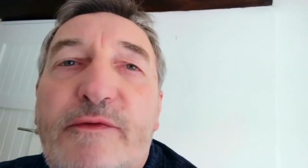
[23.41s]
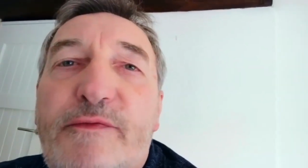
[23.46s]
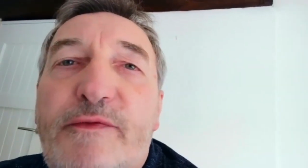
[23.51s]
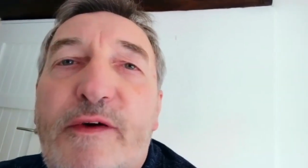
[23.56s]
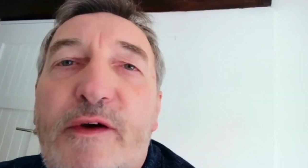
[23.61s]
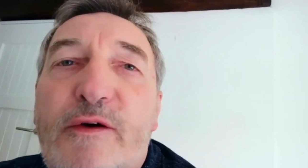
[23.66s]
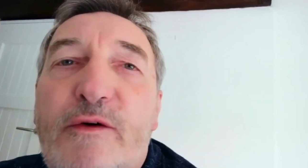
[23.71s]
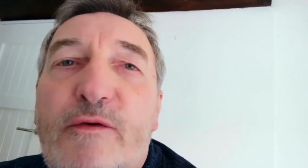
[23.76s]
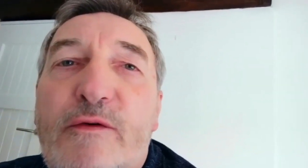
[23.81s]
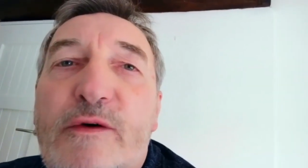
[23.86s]
a
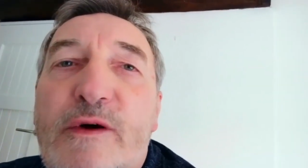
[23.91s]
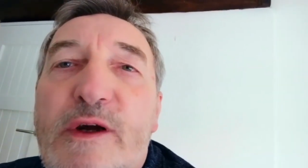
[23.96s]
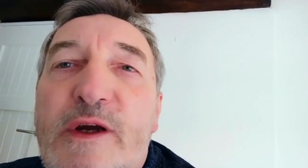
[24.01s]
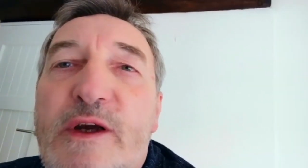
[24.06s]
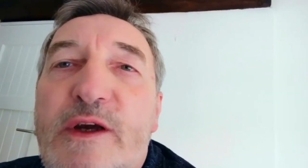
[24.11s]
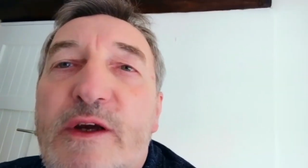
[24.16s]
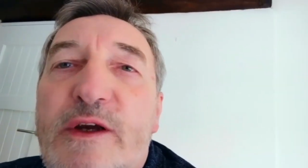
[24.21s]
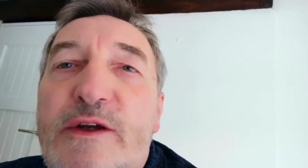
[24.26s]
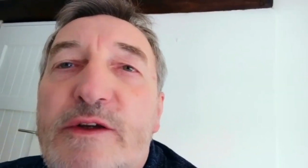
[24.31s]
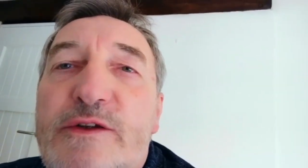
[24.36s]
feel
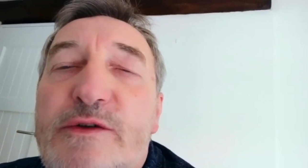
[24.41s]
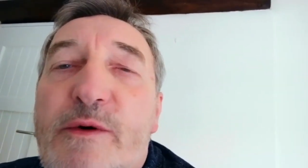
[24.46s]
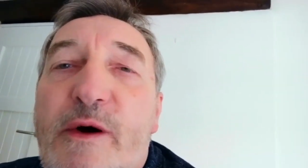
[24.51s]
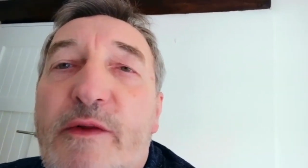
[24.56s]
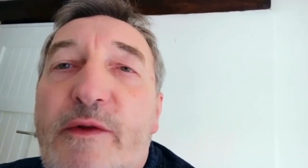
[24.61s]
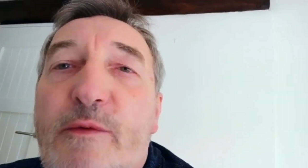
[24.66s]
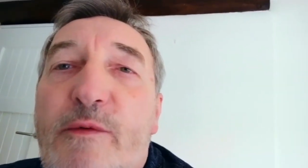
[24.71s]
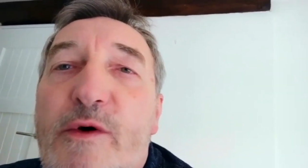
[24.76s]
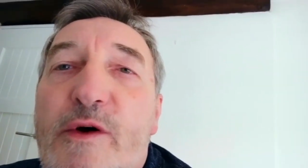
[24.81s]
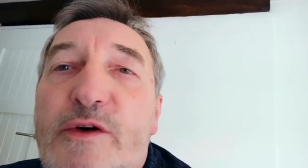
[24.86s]
to
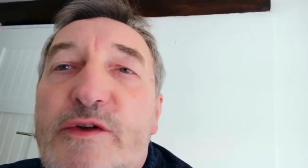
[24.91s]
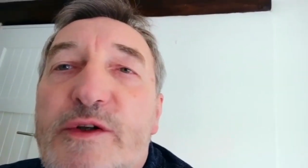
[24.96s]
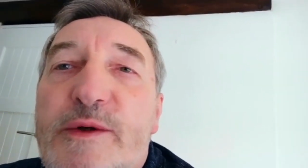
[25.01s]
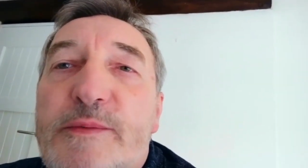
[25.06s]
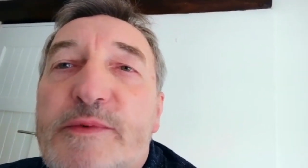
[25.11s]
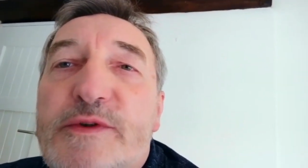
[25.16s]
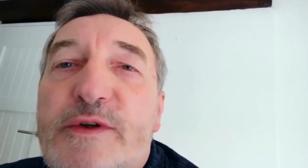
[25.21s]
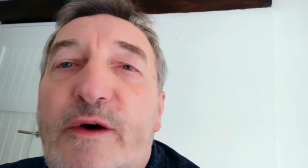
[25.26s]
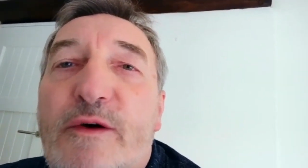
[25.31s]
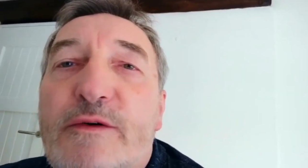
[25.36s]
other
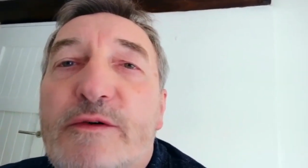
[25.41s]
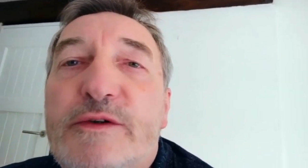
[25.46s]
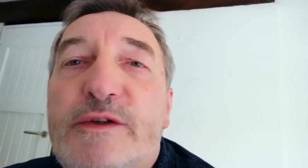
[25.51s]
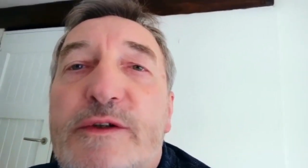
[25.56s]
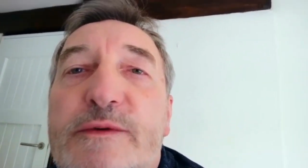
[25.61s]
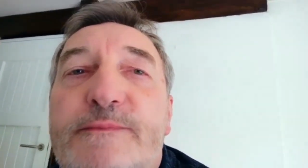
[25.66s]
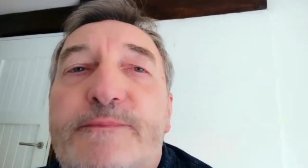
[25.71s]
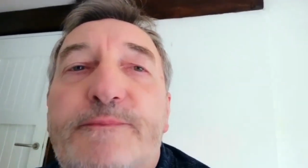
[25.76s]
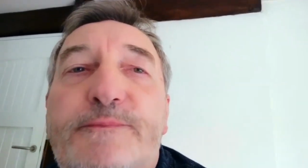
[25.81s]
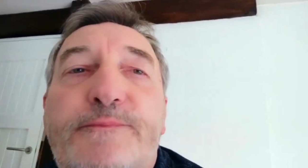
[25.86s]
worship
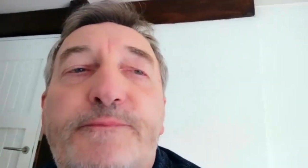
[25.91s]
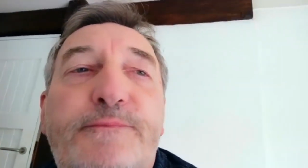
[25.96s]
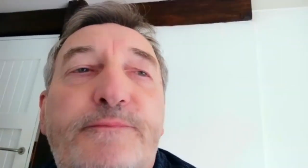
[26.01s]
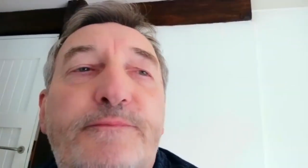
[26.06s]
songs.